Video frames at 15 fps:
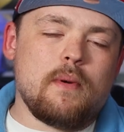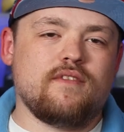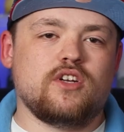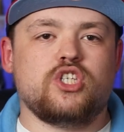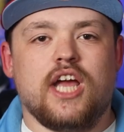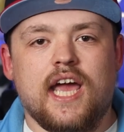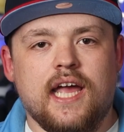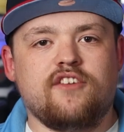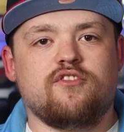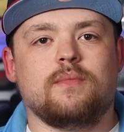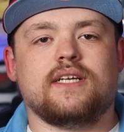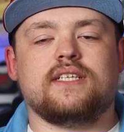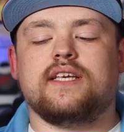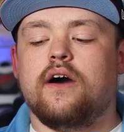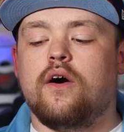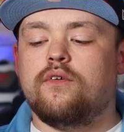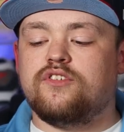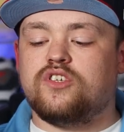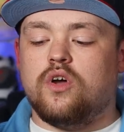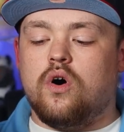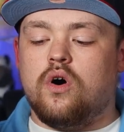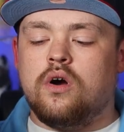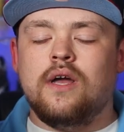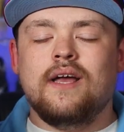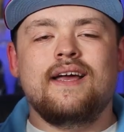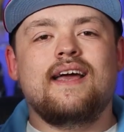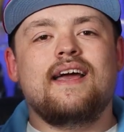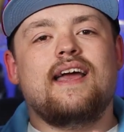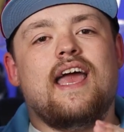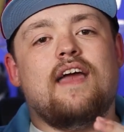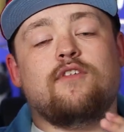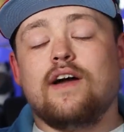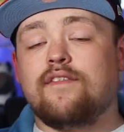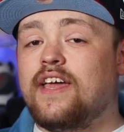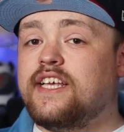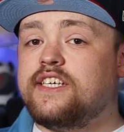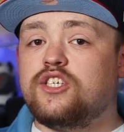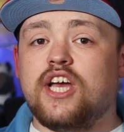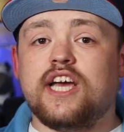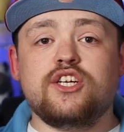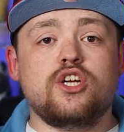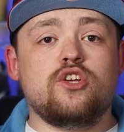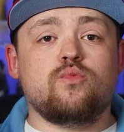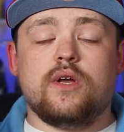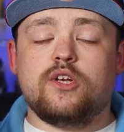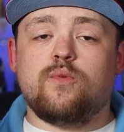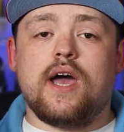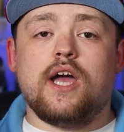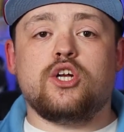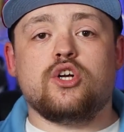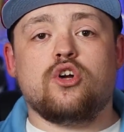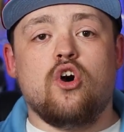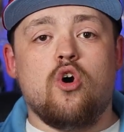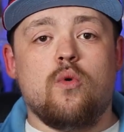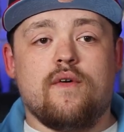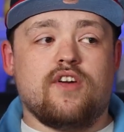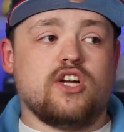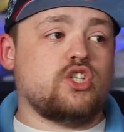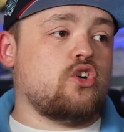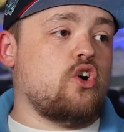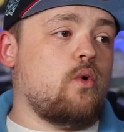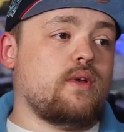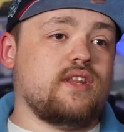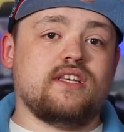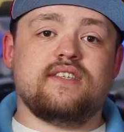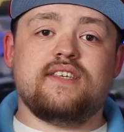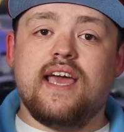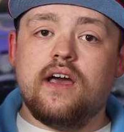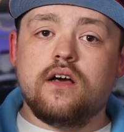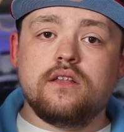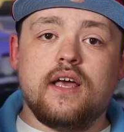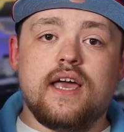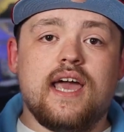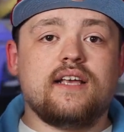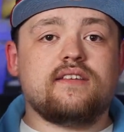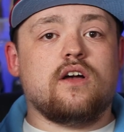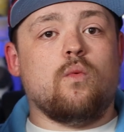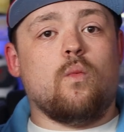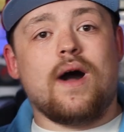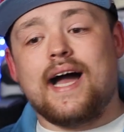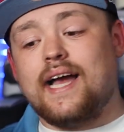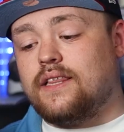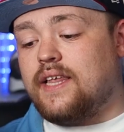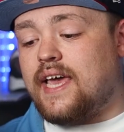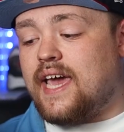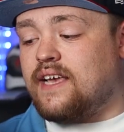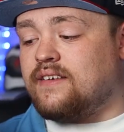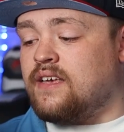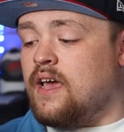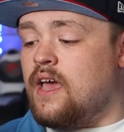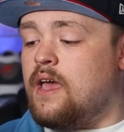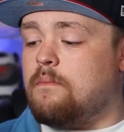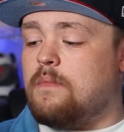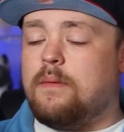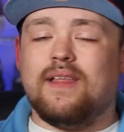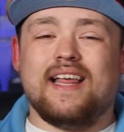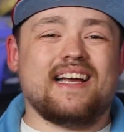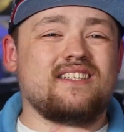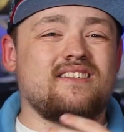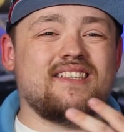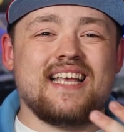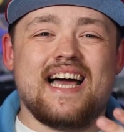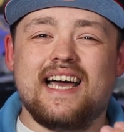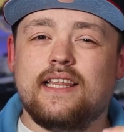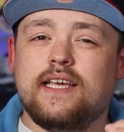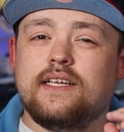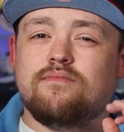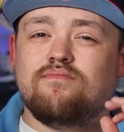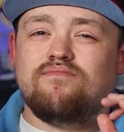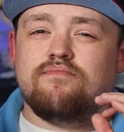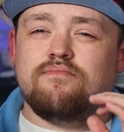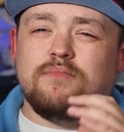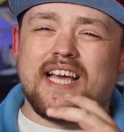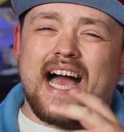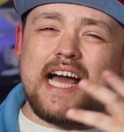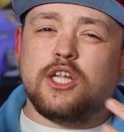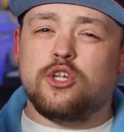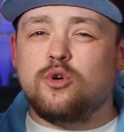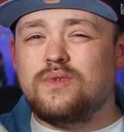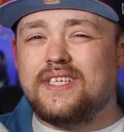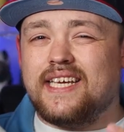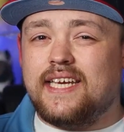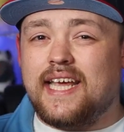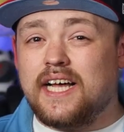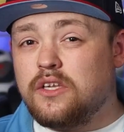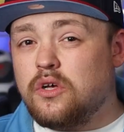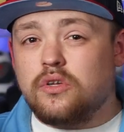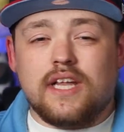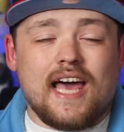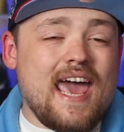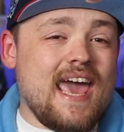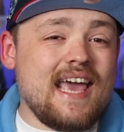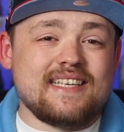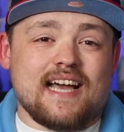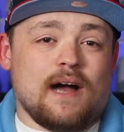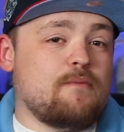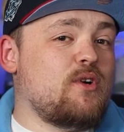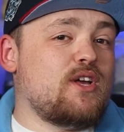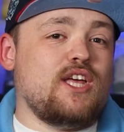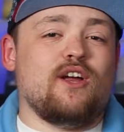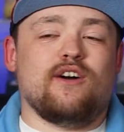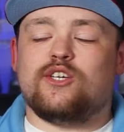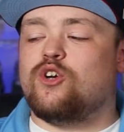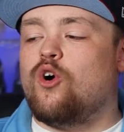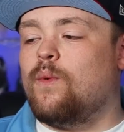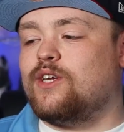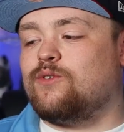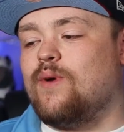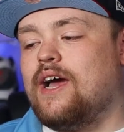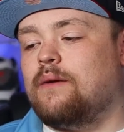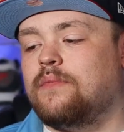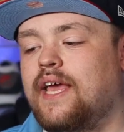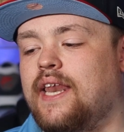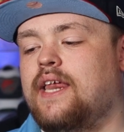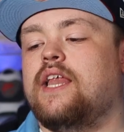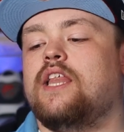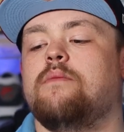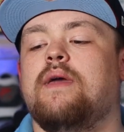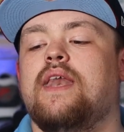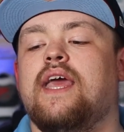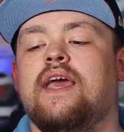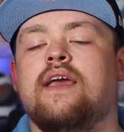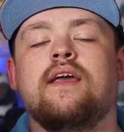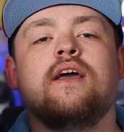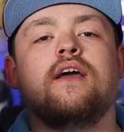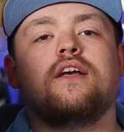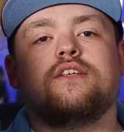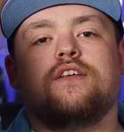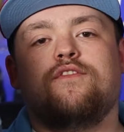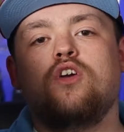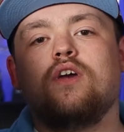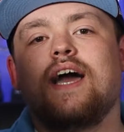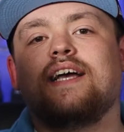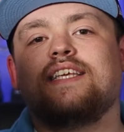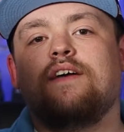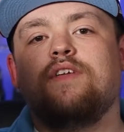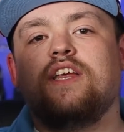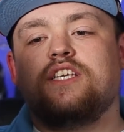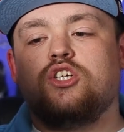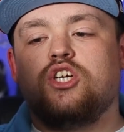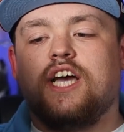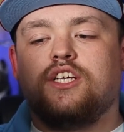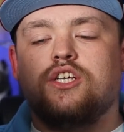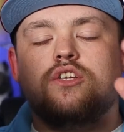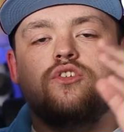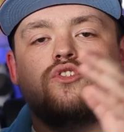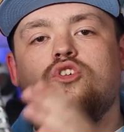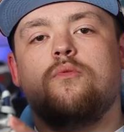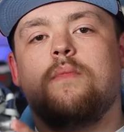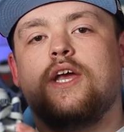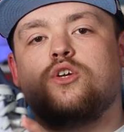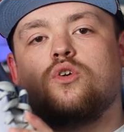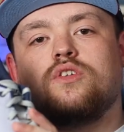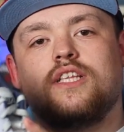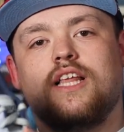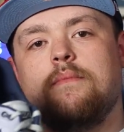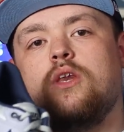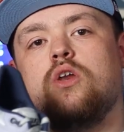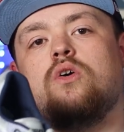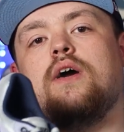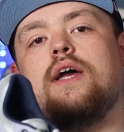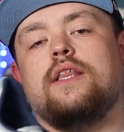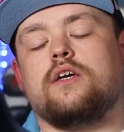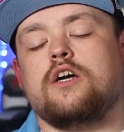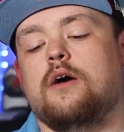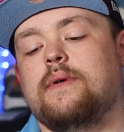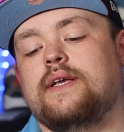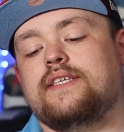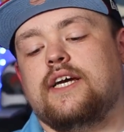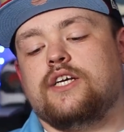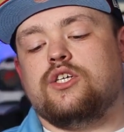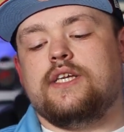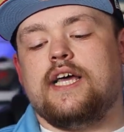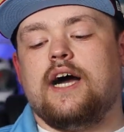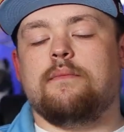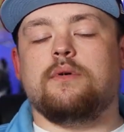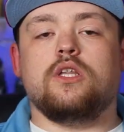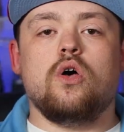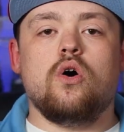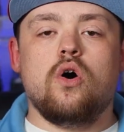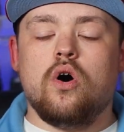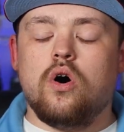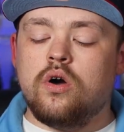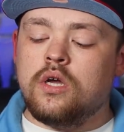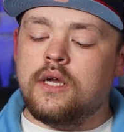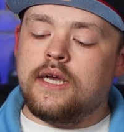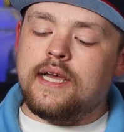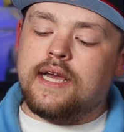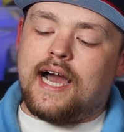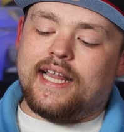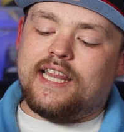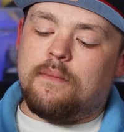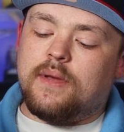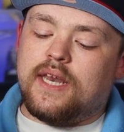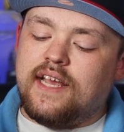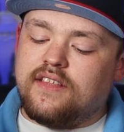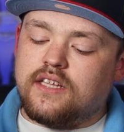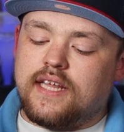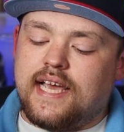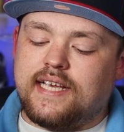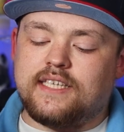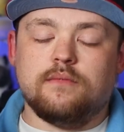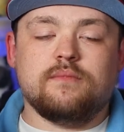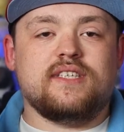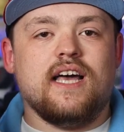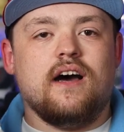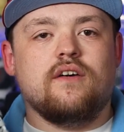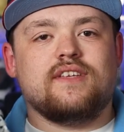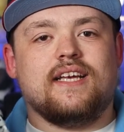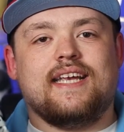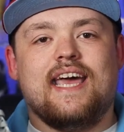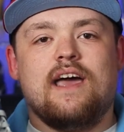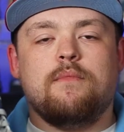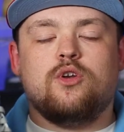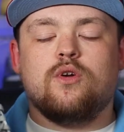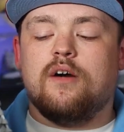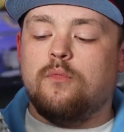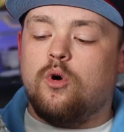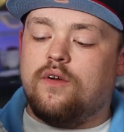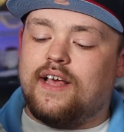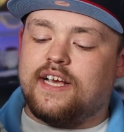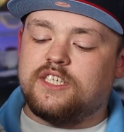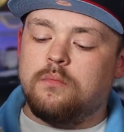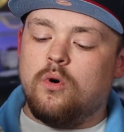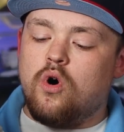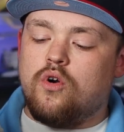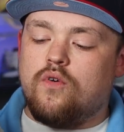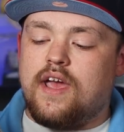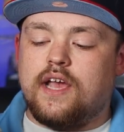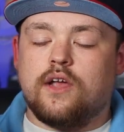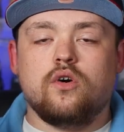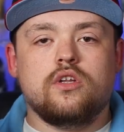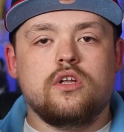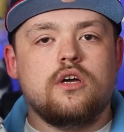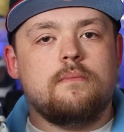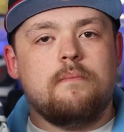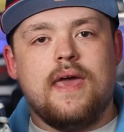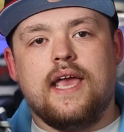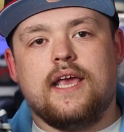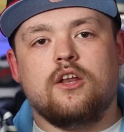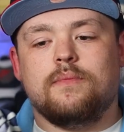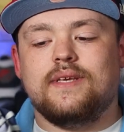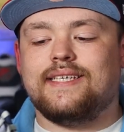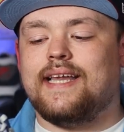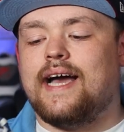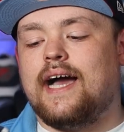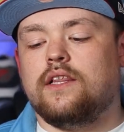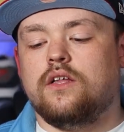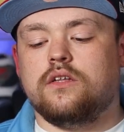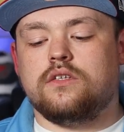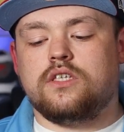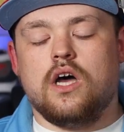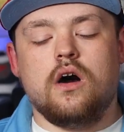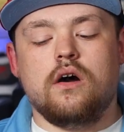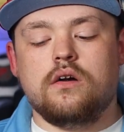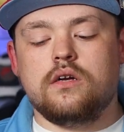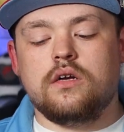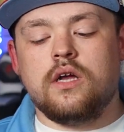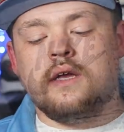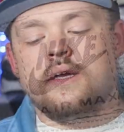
bit of a change for myself, so if you have any suggestions which way I should go, whether I should go with a sail lace, a white lace, maybe like a slightly diluted yellow lace, I'm really not sure which way I'm leaning at the minute. So if you guys have any suggestions, do make sure to let me know in the comment section down below. And then beneath the laces themselves, again, we do have more of that smoke grey colour making up this nylon tongue.